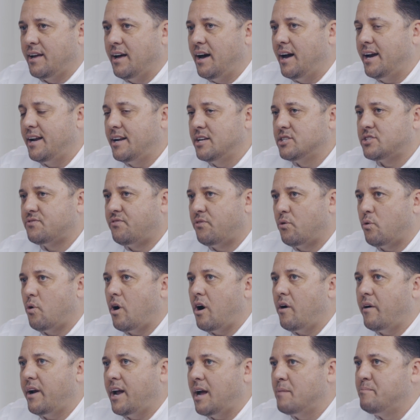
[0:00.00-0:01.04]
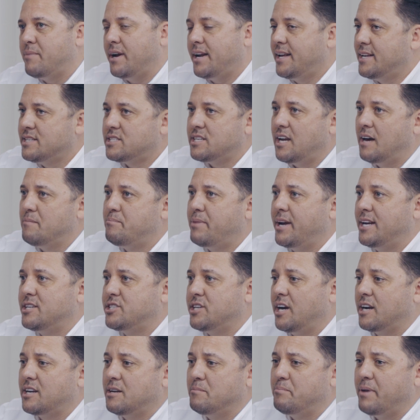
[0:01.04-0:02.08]
guy in his Ferrari. I bet he's not
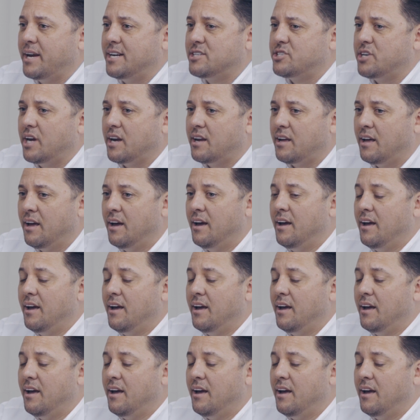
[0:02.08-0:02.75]
paycheck to paycheck.